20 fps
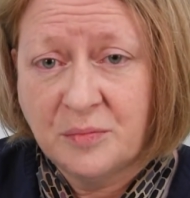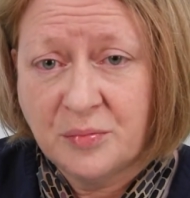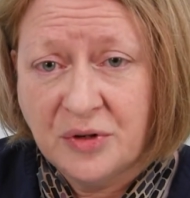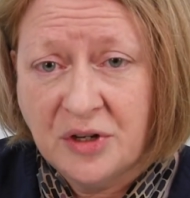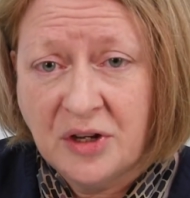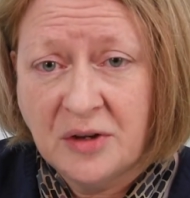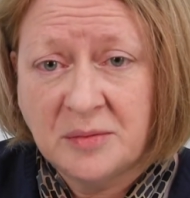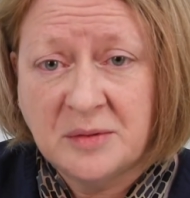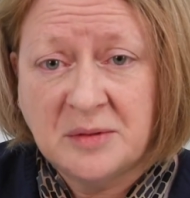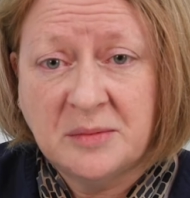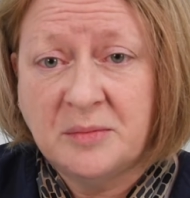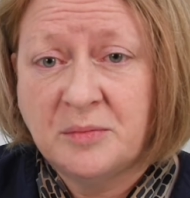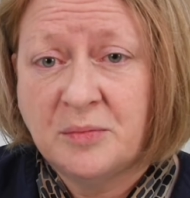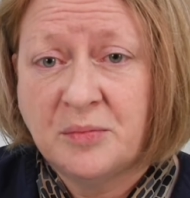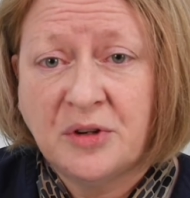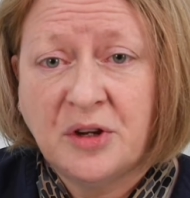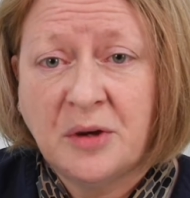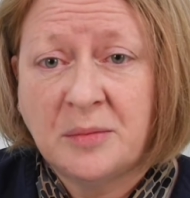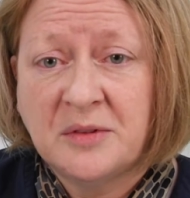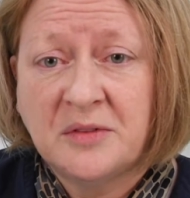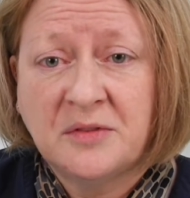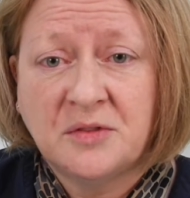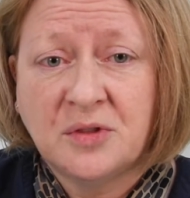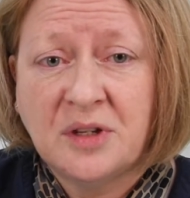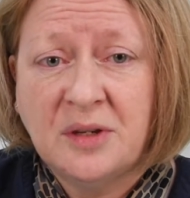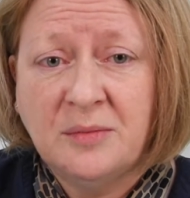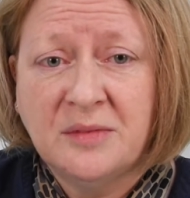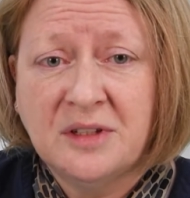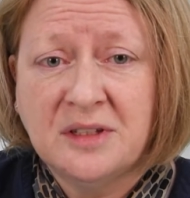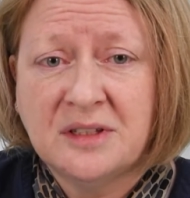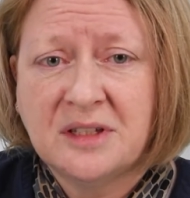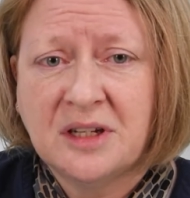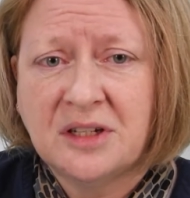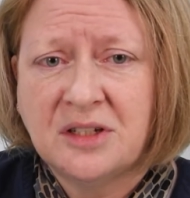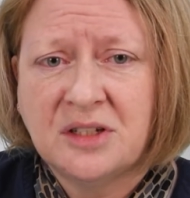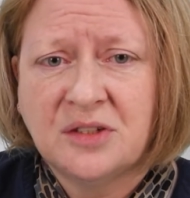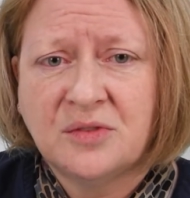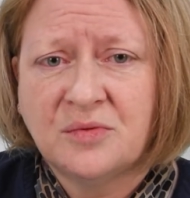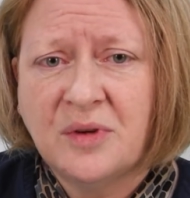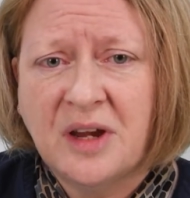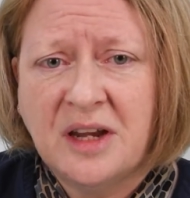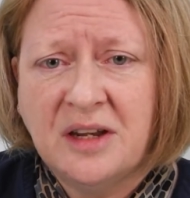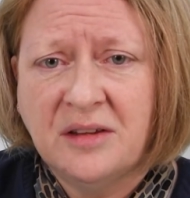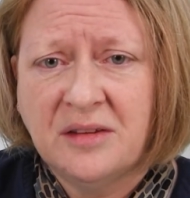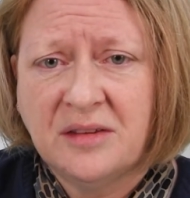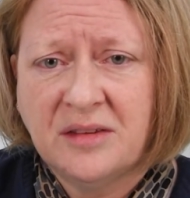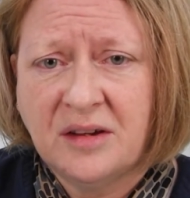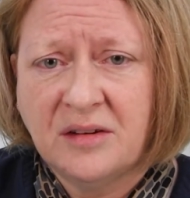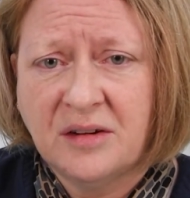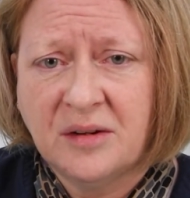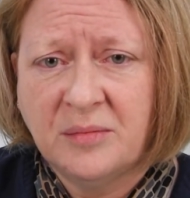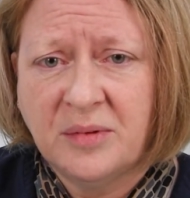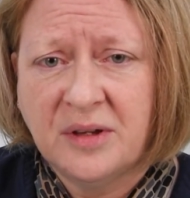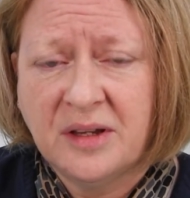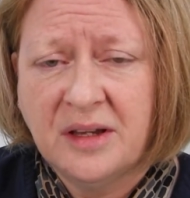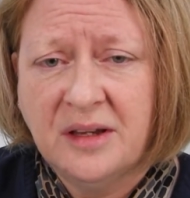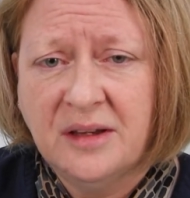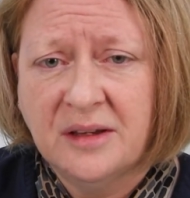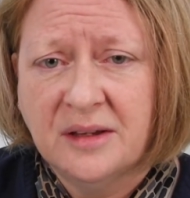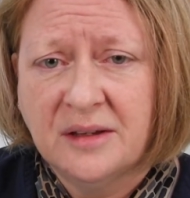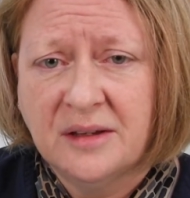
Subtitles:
preoperative treatments such as radiotherapy.